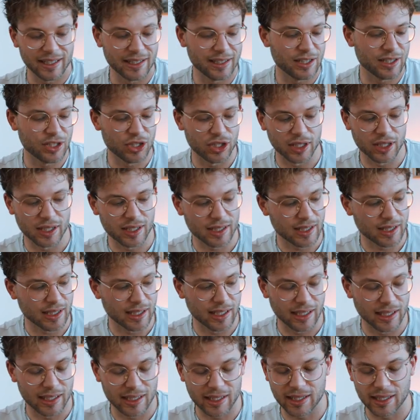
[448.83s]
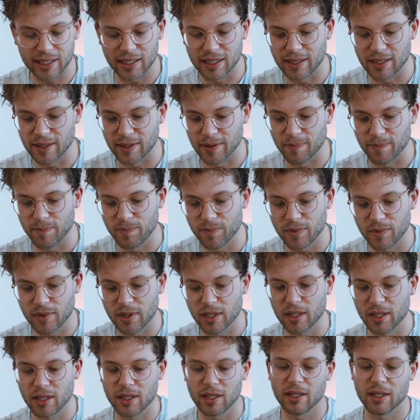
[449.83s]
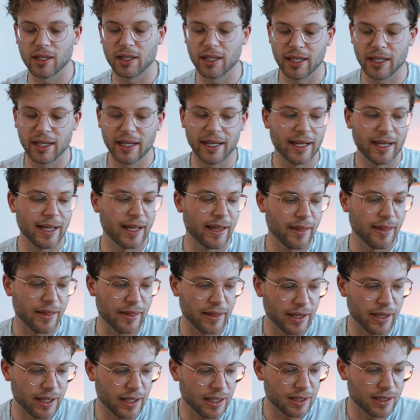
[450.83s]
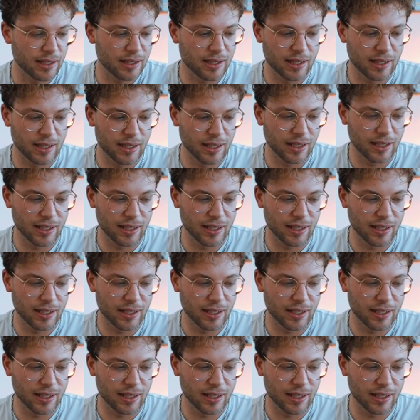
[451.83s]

it's just not um, that